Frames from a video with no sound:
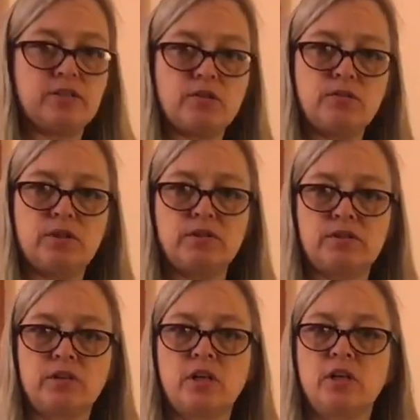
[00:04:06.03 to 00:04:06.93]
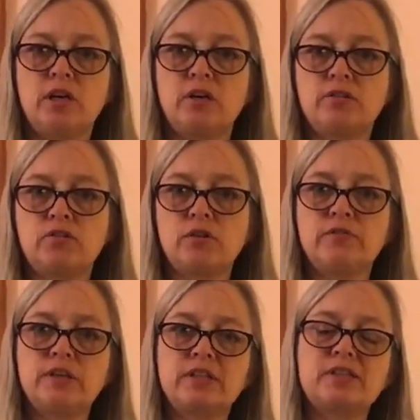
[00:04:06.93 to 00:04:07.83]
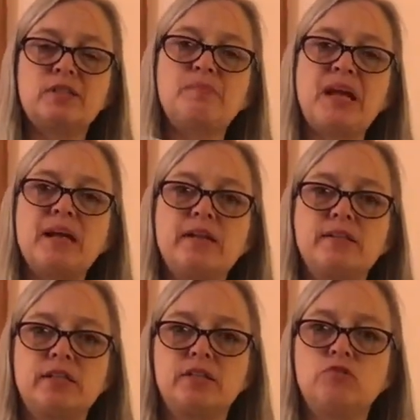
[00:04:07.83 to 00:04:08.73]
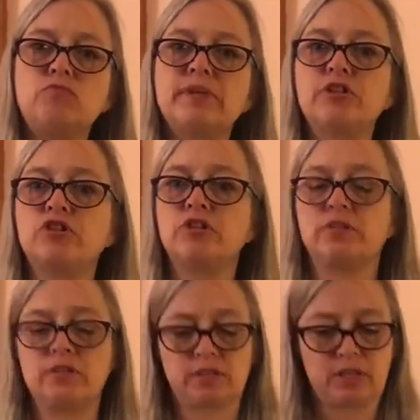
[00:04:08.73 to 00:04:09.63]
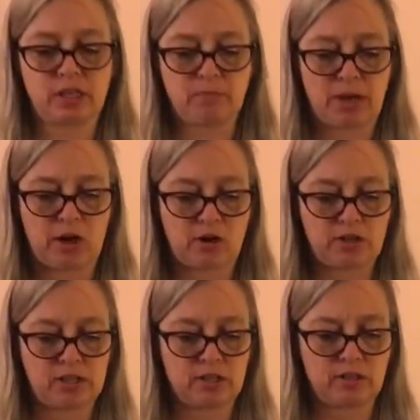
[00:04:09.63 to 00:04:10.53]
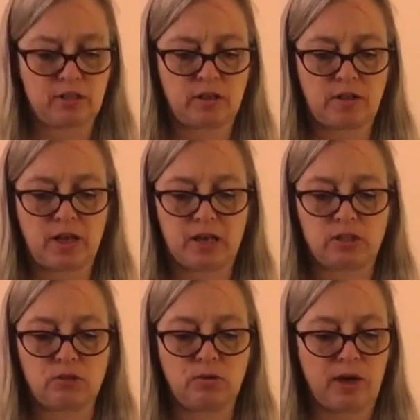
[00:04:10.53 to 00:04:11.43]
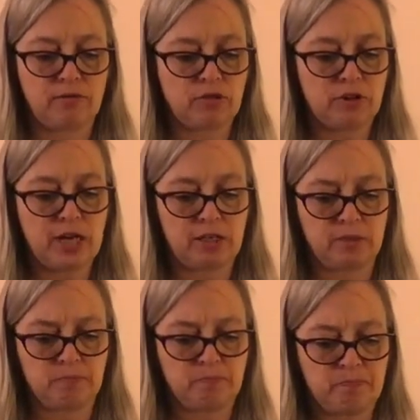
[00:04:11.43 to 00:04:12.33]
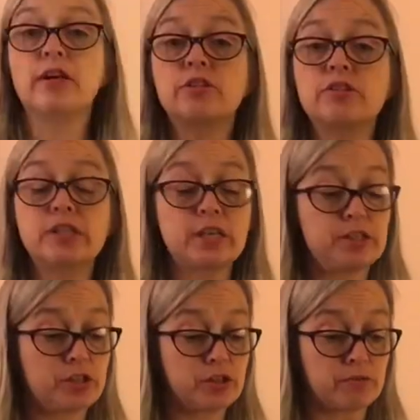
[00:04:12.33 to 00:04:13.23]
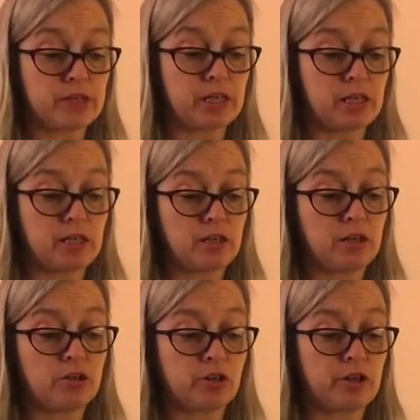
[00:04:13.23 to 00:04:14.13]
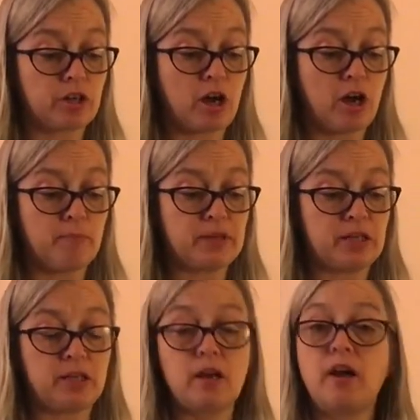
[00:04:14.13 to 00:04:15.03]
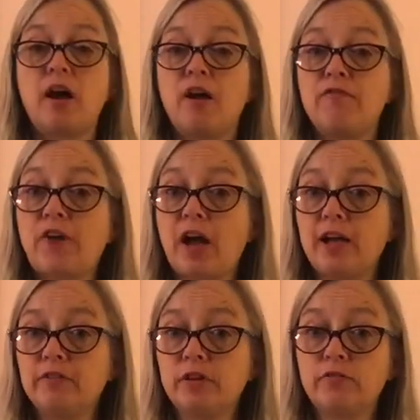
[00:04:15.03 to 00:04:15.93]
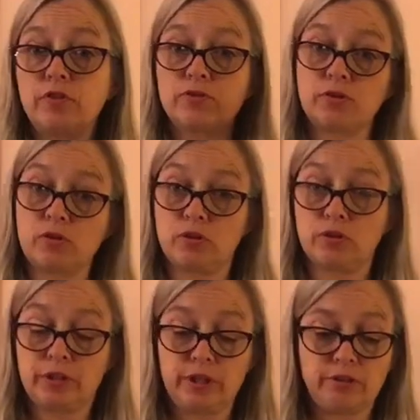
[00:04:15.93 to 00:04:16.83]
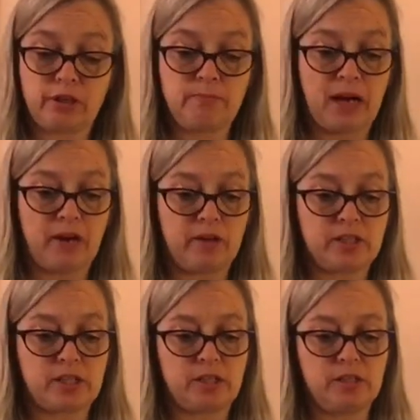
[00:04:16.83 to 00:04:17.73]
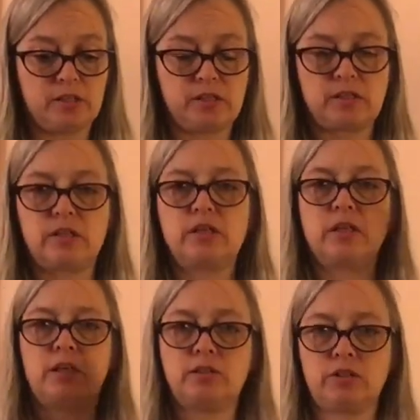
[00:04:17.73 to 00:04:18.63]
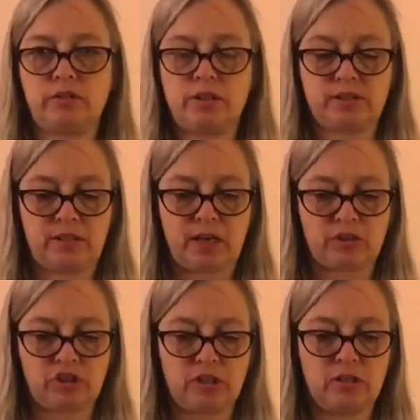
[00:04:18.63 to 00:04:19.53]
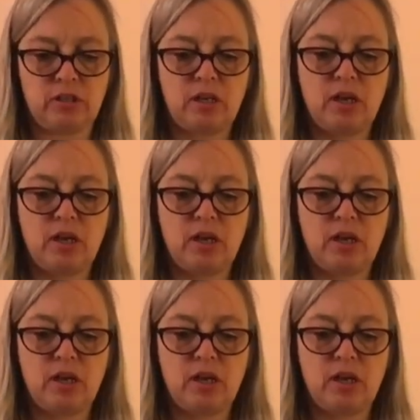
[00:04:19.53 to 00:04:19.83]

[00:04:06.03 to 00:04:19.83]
so this sort of expands and enriches the comparison that you have created. Exercise 3, you're going to copy 5 of those earlier comparisons into this section.